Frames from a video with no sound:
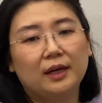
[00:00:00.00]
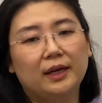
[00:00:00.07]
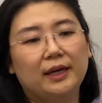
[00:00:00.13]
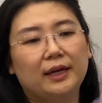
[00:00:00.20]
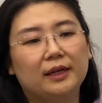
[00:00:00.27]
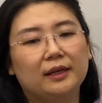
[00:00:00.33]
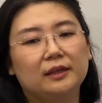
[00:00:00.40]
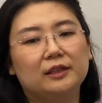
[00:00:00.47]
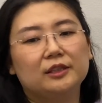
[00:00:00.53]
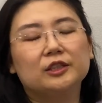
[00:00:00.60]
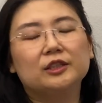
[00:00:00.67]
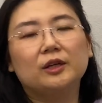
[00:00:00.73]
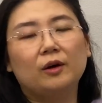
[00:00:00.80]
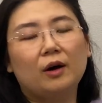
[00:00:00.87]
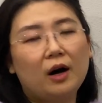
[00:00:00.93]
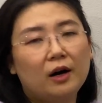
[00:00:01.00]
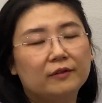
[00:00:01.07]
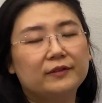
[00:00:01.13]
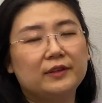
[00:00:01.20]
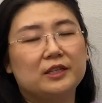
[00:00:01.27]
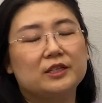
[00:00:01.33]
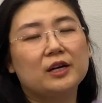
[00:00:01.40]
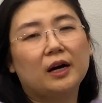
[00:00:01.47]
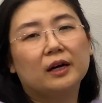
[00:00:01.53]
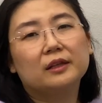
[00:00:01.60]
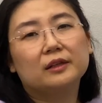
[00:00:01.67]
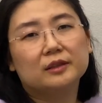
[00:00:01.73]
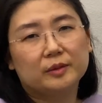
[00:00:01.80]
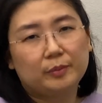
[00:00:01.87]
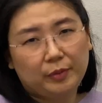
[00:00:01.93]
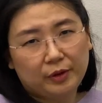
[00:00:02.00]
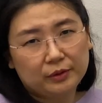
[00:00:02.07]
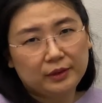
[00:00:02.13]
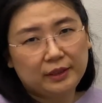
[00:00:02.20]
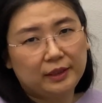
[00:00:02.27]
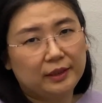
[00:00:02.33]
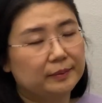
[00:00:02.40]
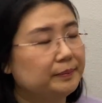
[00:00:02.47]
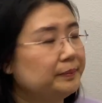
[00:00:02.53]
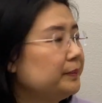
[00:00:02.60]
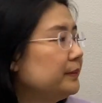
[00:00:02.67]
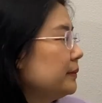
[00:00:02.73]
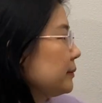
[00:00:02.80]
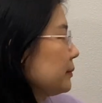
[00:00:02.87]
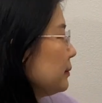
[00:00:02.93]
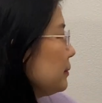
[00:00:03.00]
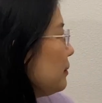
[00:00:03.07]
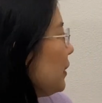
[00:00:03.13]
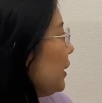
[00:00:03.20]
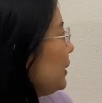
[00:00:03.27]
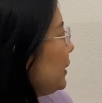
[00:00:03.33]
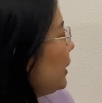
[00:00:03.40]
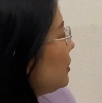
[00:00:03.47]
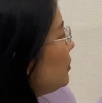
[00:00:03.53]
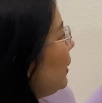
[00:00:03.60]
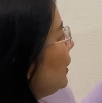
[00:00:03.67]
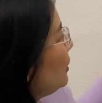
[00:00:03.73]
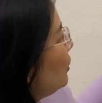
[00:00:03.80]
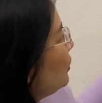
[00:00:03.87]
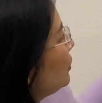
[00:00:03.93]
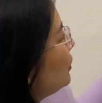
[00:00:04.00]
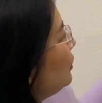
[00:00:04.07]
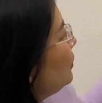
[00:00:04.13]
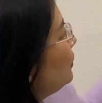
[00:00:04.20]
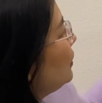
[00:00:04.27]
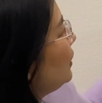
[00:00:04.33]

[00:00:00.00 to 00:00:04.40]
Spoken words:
It shows off each other's beauty. That's why those two